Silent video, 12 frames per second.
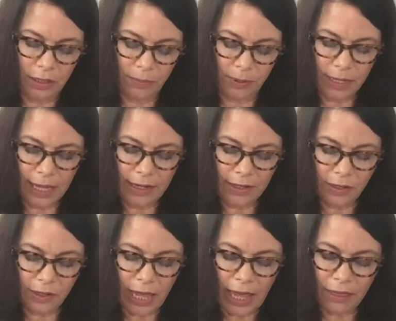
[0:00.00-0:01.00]
book
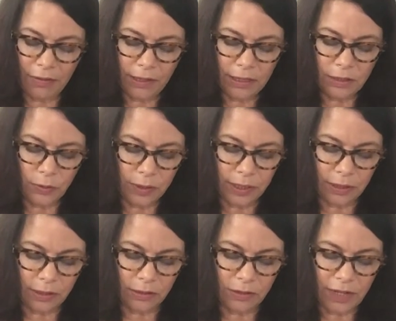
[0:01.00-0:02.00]
editor Catherine
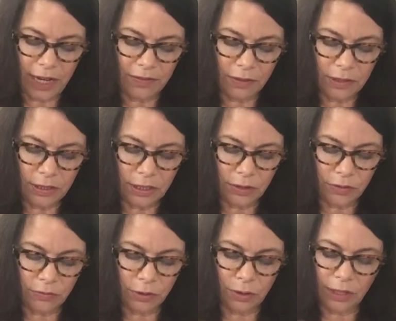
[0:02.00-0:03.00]
Doyle travels to
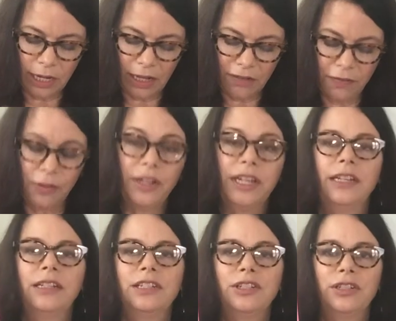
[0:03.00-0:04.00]
rural California
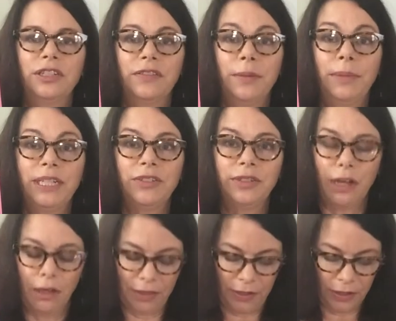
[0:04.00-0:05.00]
in search of a mystery
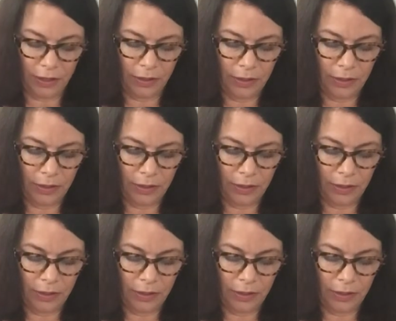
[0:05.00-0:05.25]
author.